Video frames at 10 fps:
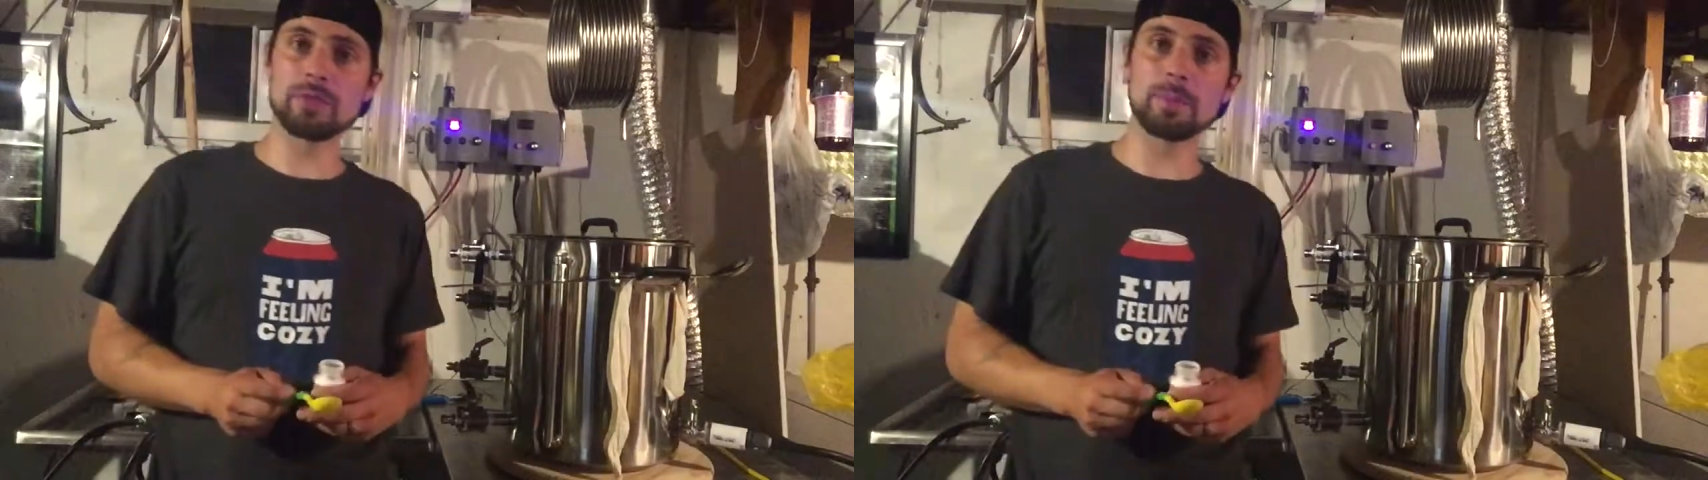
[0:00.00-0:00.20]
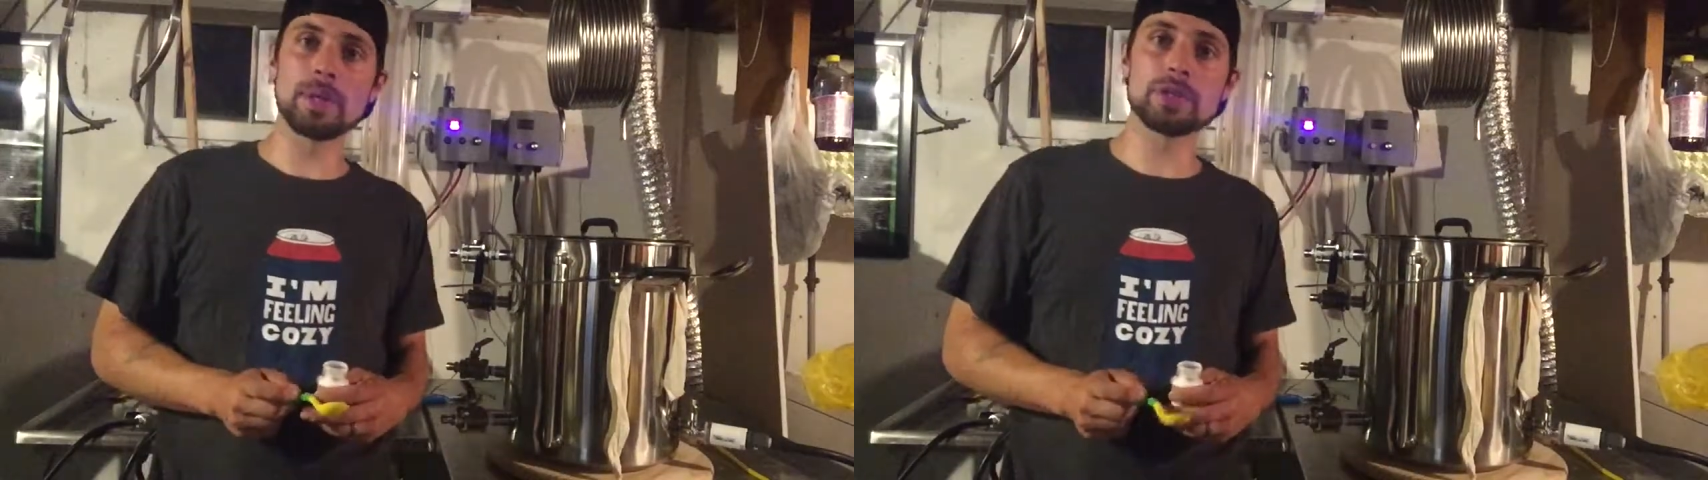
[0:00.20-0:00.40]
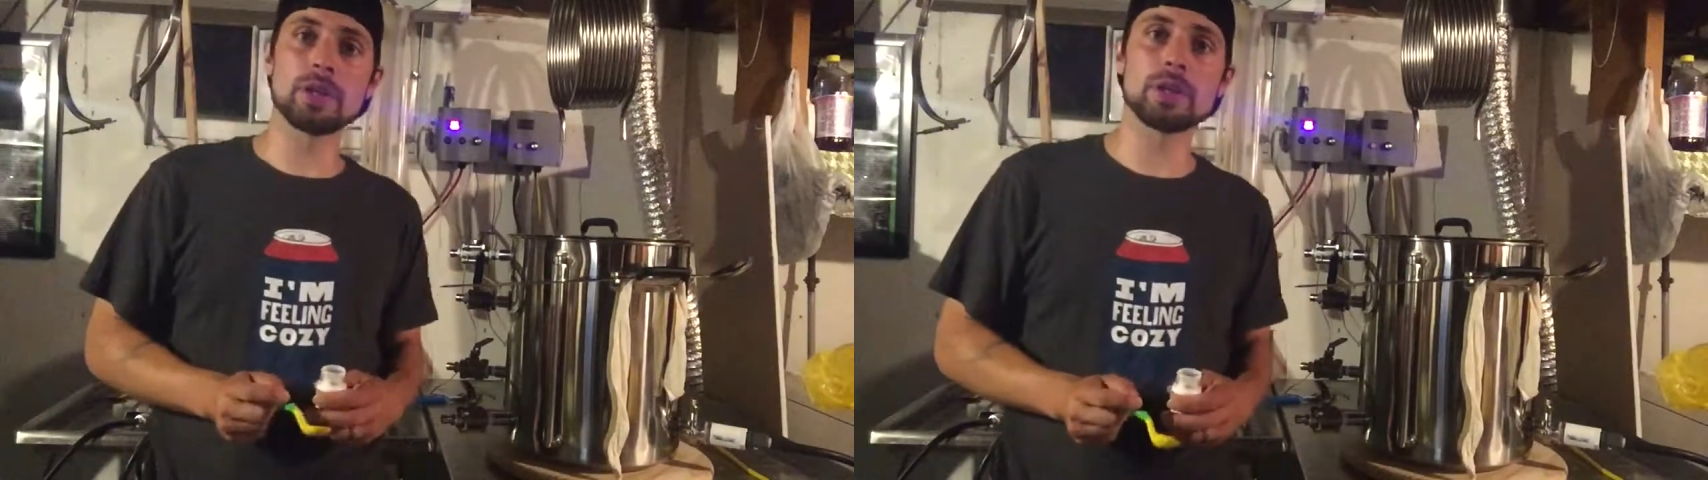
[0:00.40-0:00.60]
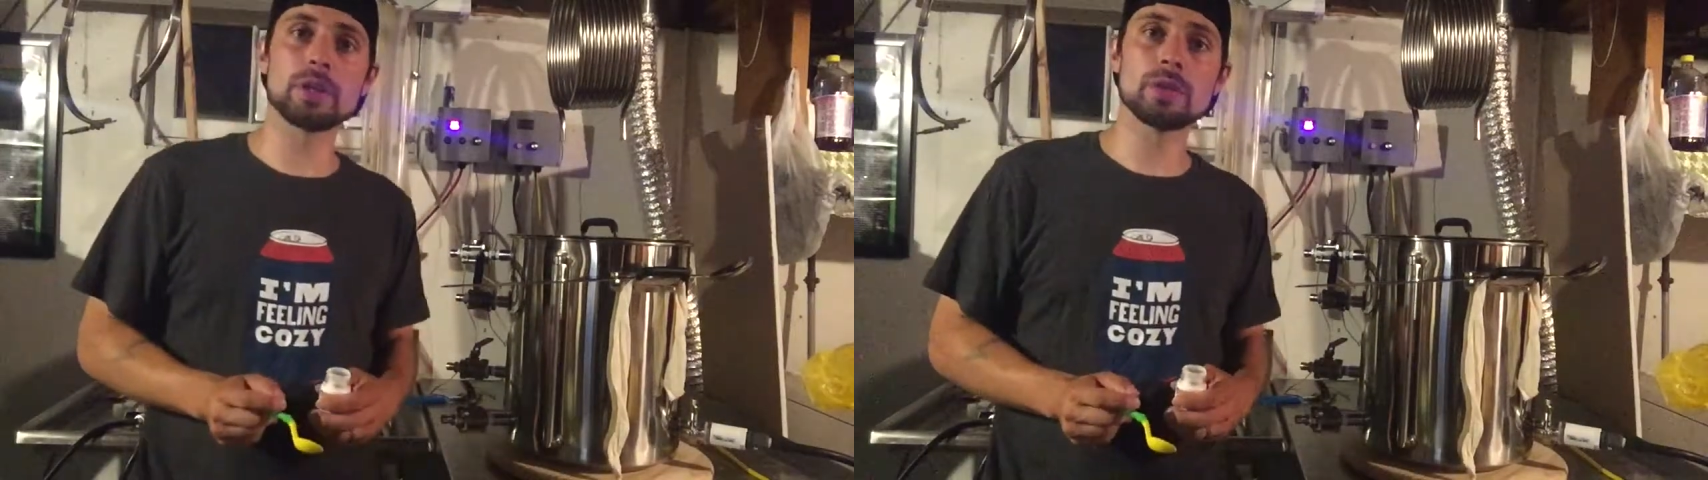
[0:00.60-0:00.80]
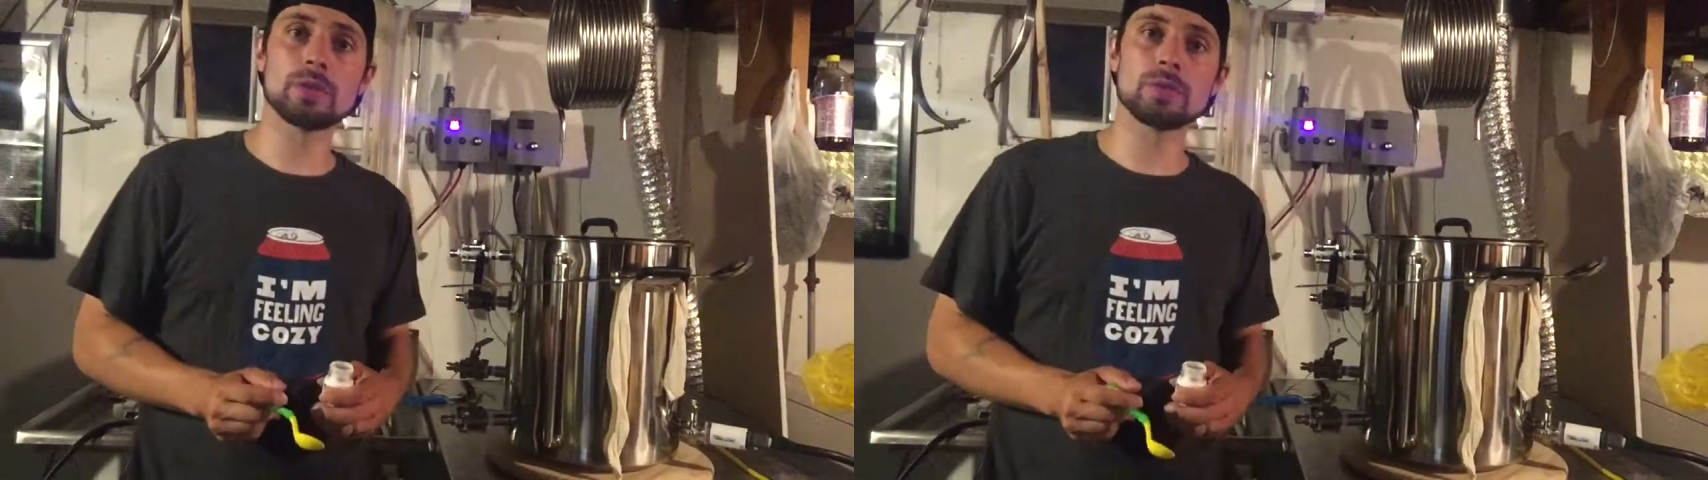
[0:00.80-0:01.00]
from my
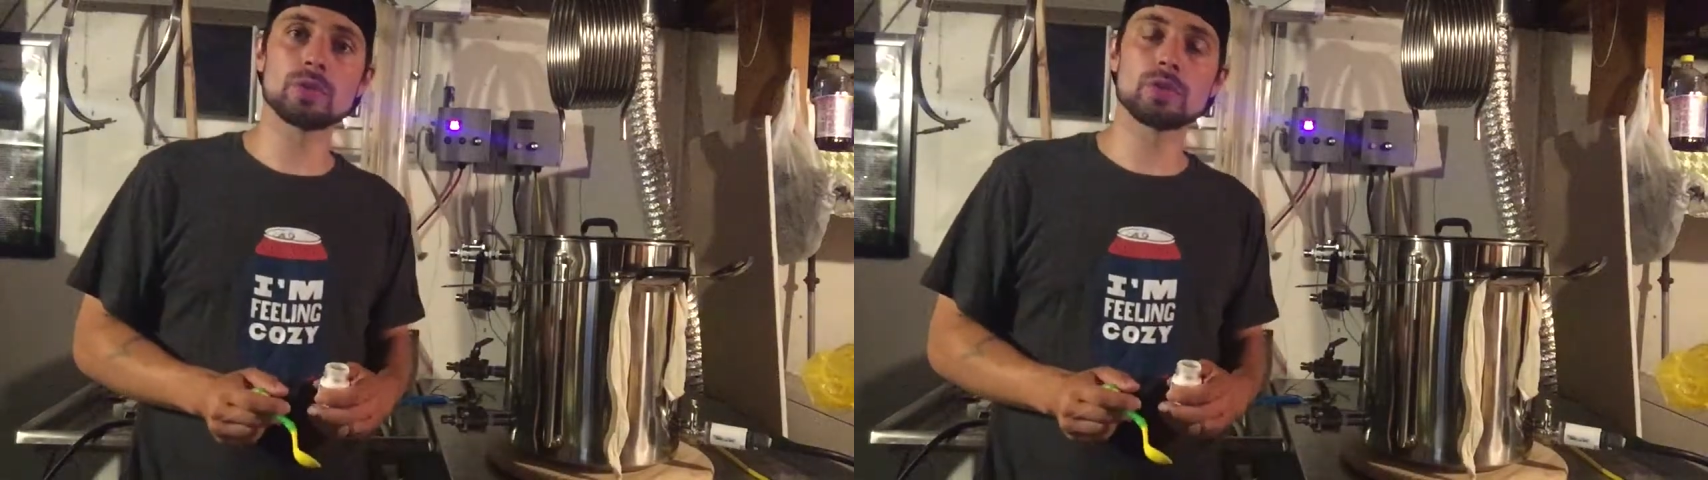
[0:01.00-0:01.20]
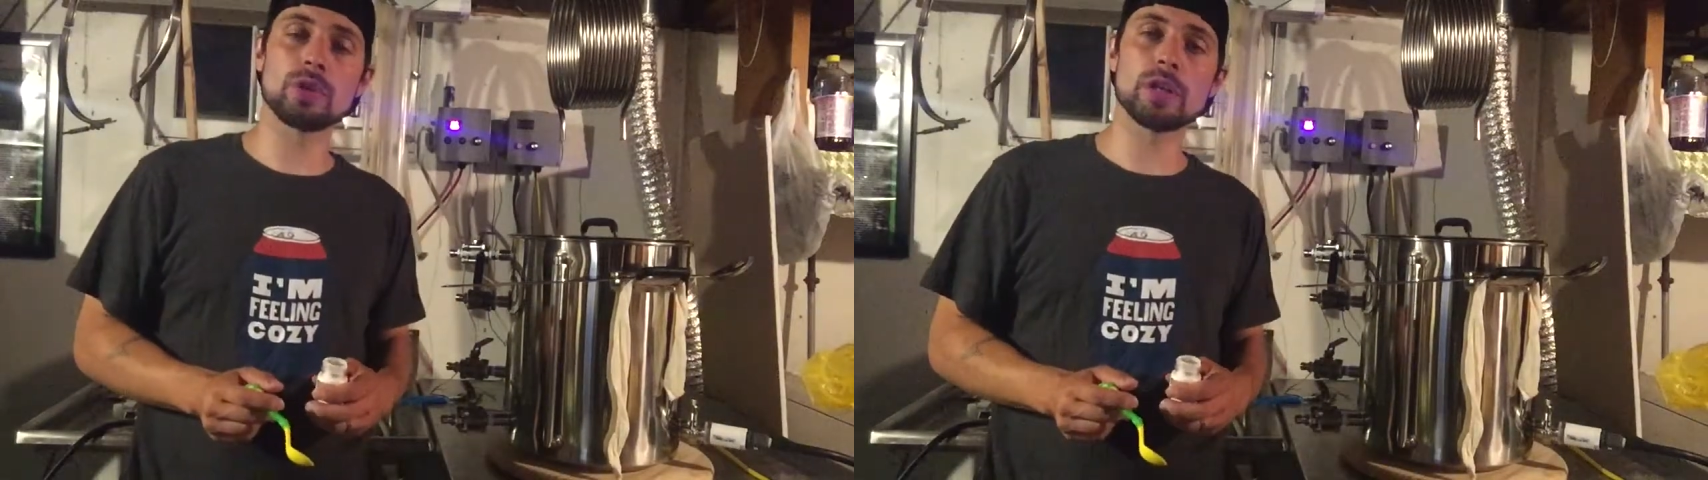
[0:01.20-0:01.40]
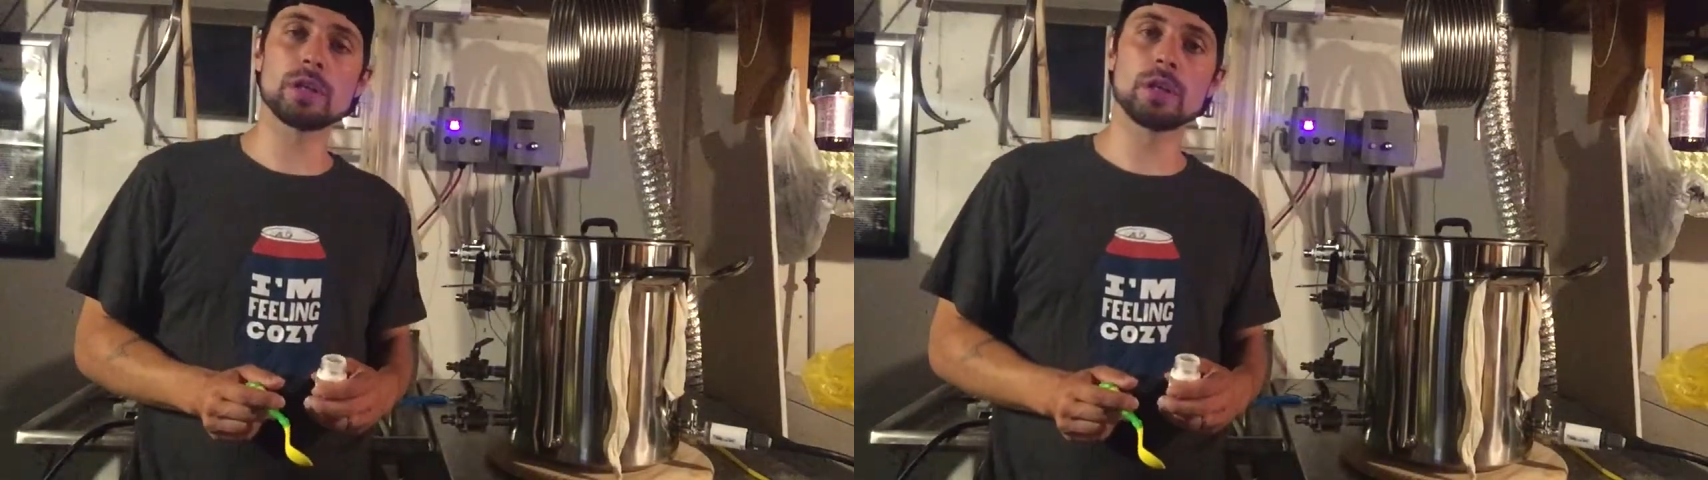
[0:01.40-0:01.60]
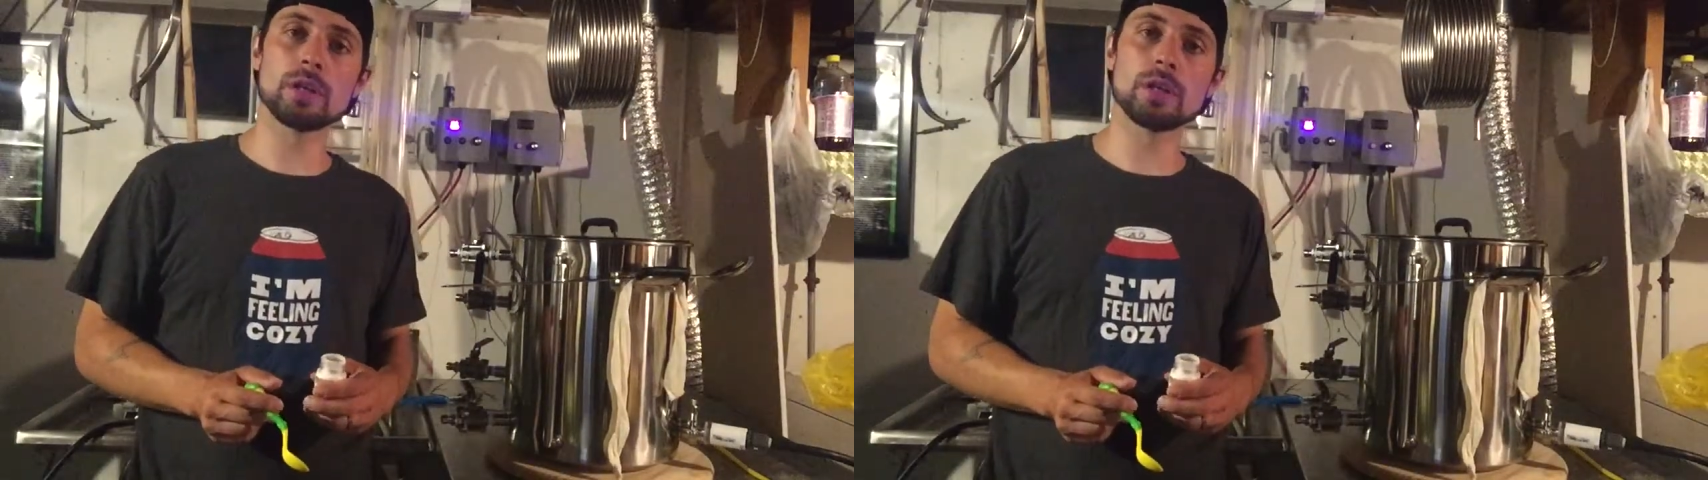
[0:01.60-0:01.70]
target strike